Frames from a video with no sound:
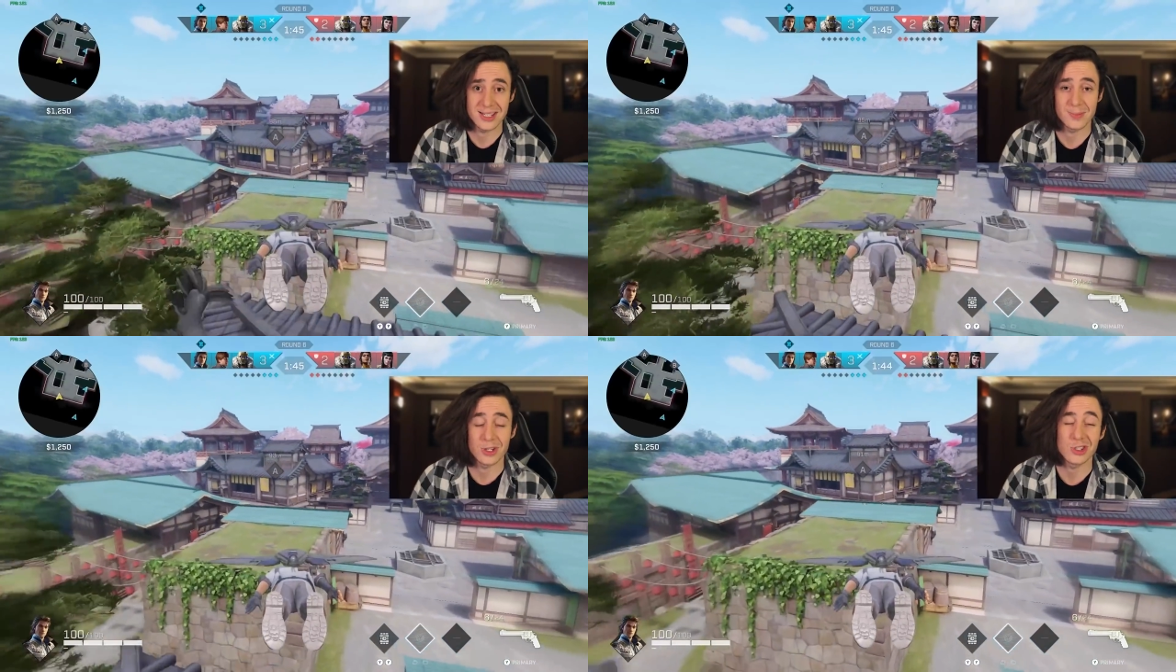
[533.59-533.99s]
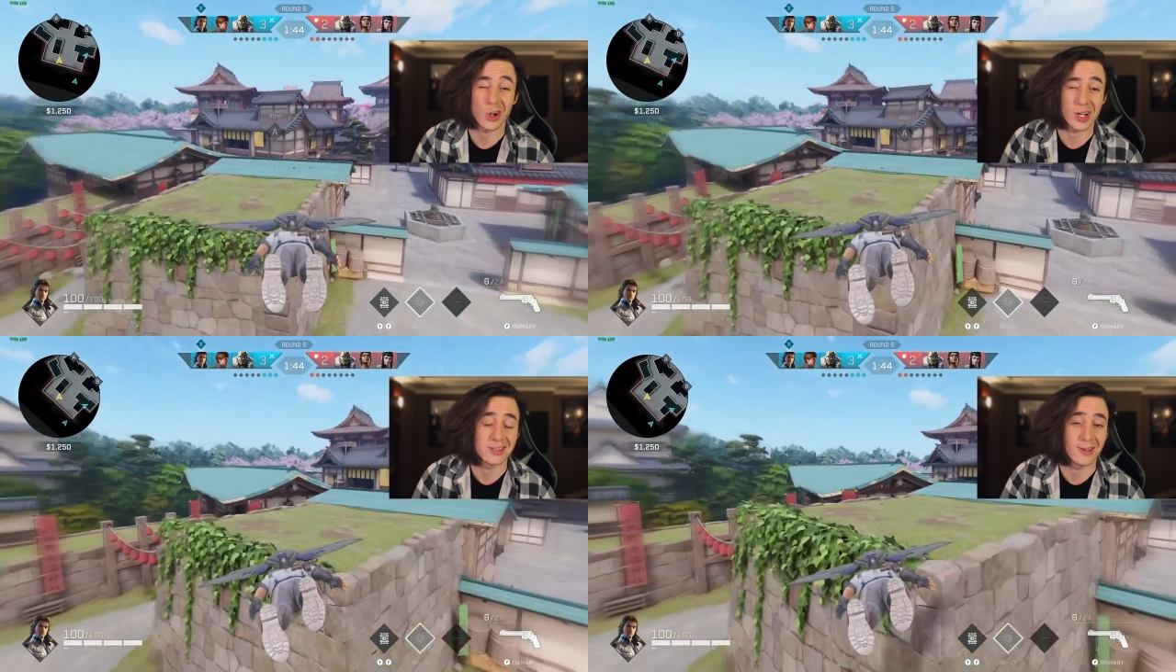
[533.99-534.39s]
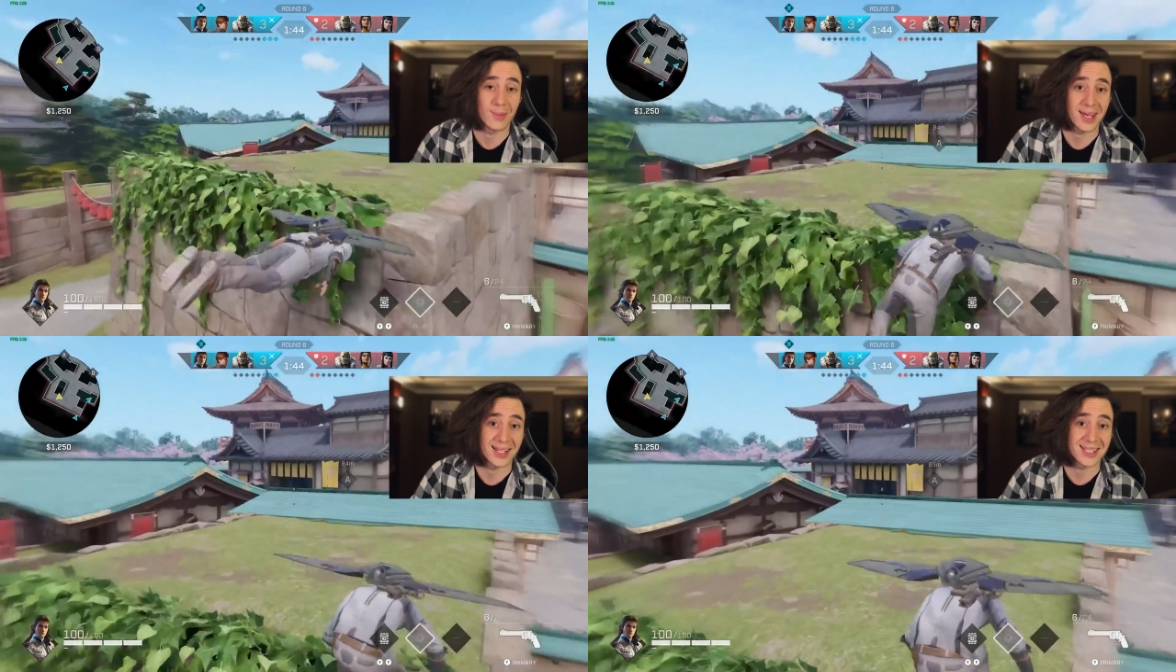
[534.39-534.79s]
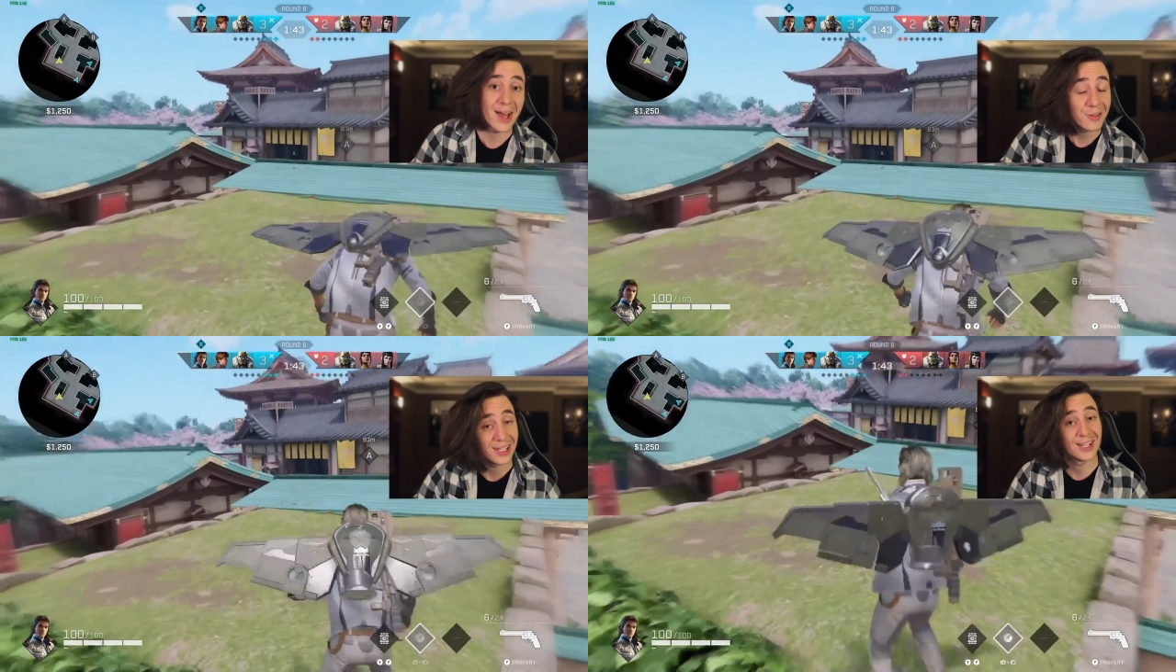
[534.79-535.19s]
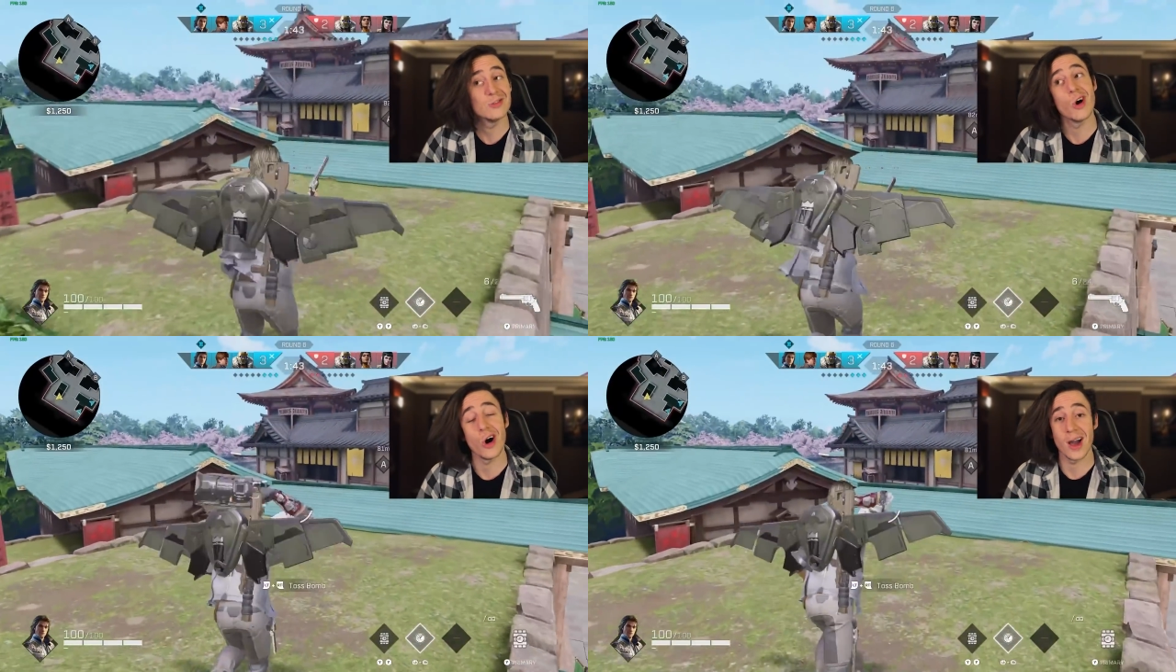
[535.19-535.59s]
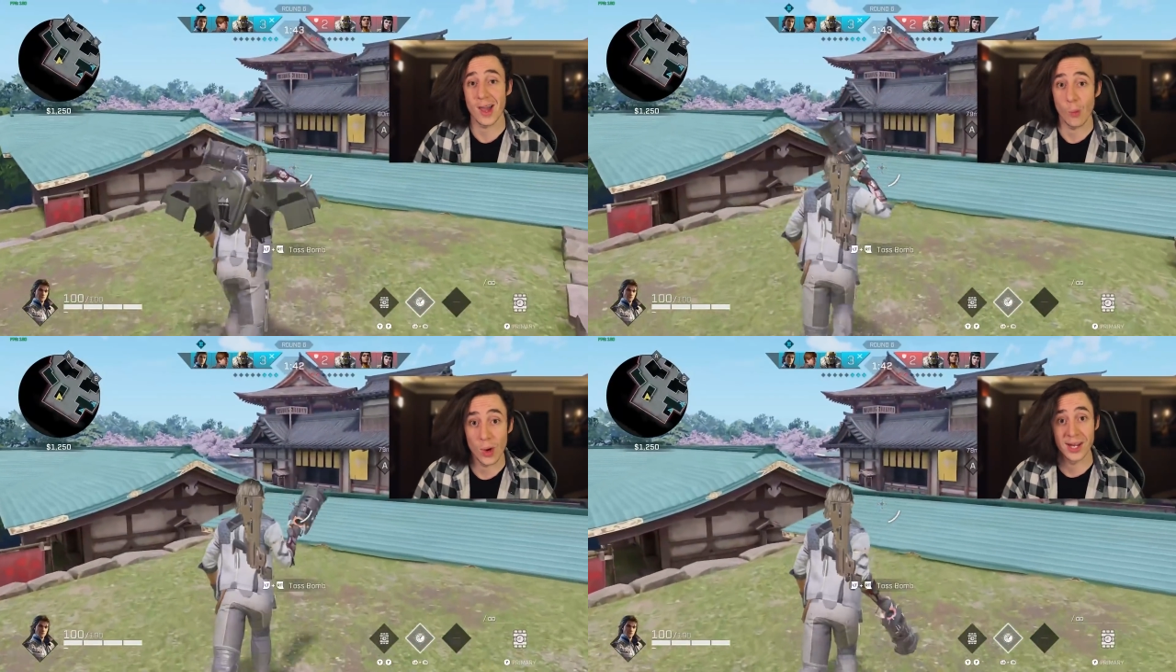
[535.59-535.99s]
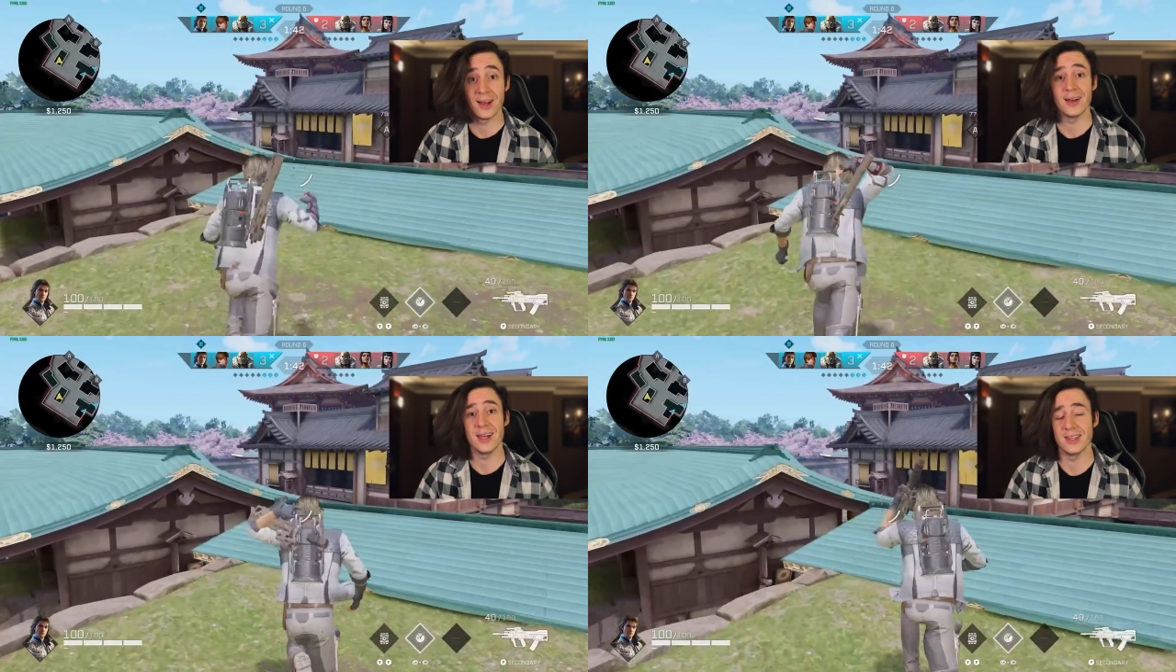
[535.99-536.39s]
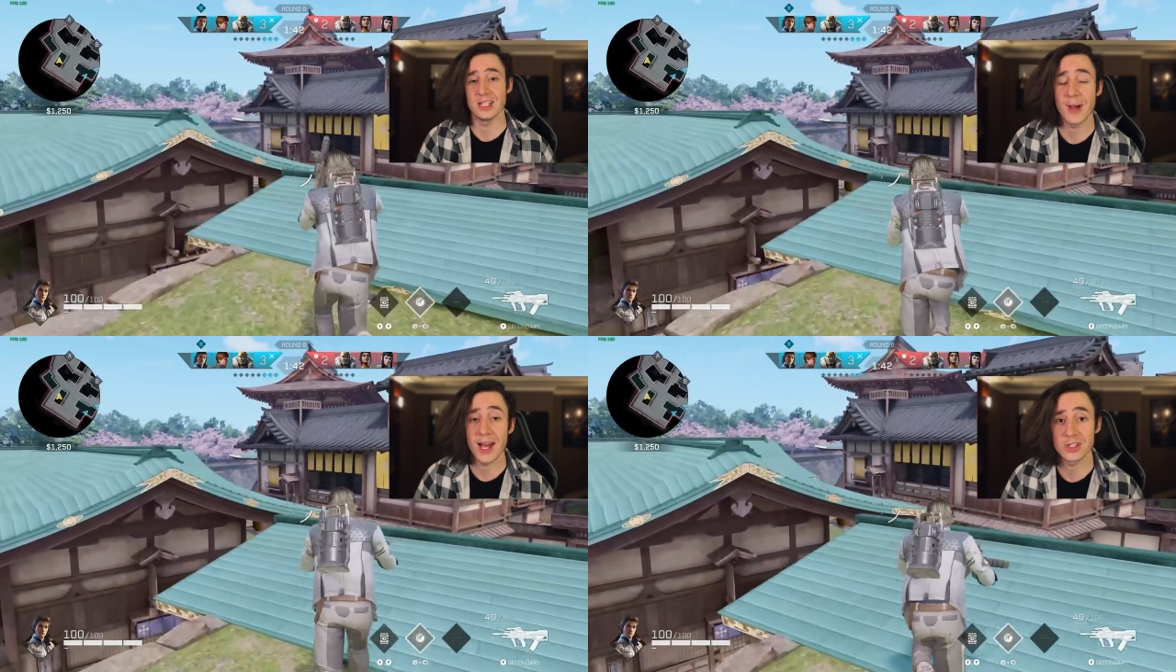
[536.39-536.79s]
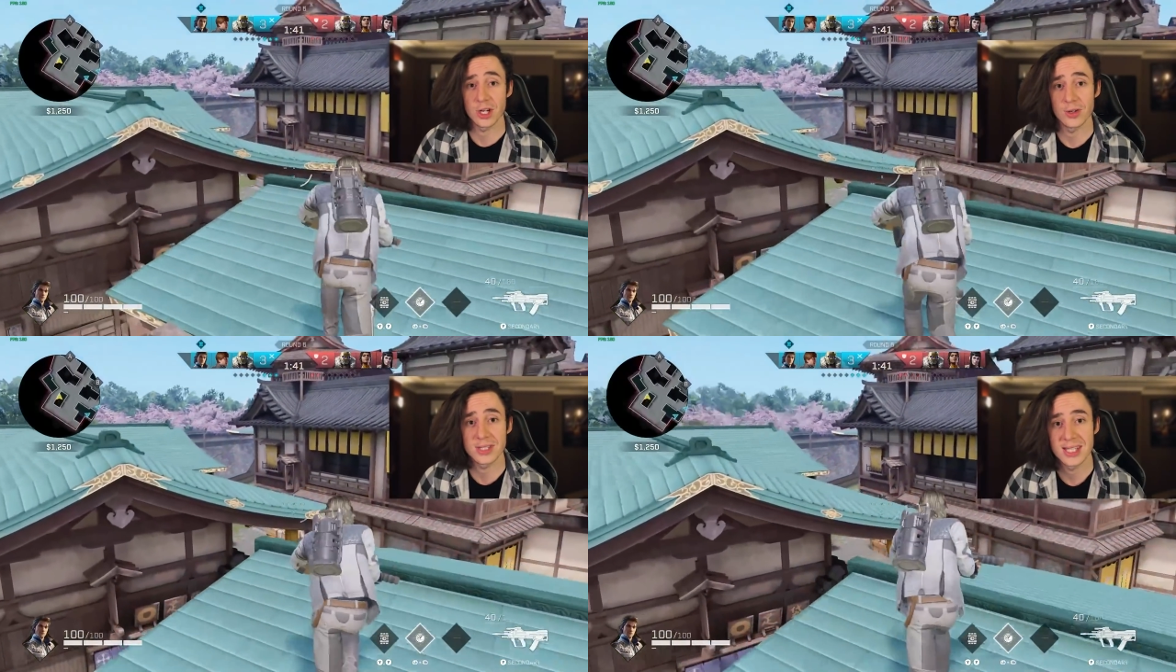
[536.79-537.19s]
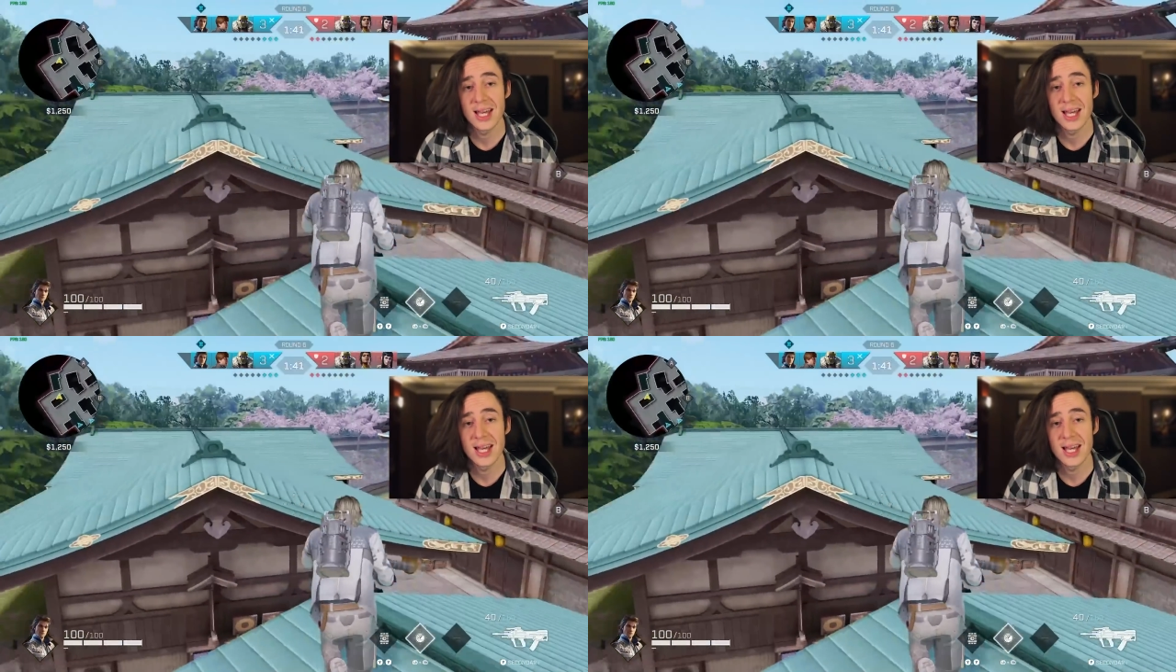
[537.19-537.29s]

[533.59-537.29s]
but the shotguns for me are definitely not a winner in these patch notes.